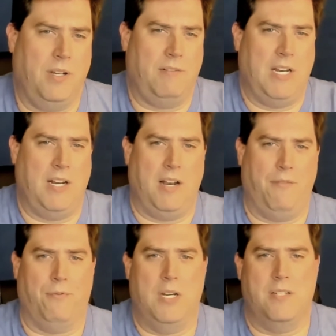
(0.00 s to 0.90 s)
they've kind of got a
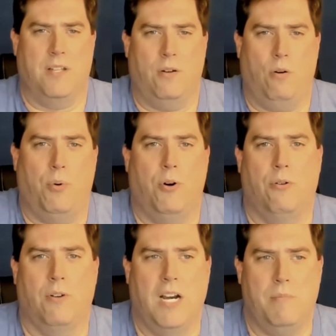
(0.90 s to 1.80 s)
freeze on the whole
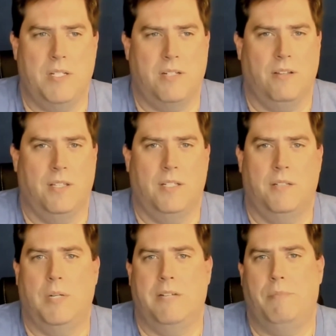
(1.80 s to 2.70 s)
program until
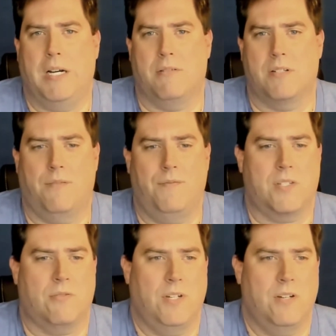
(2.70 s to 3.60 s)
the Microsoft
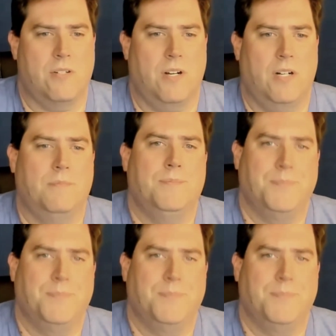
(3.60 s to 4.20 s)
fiscal year start.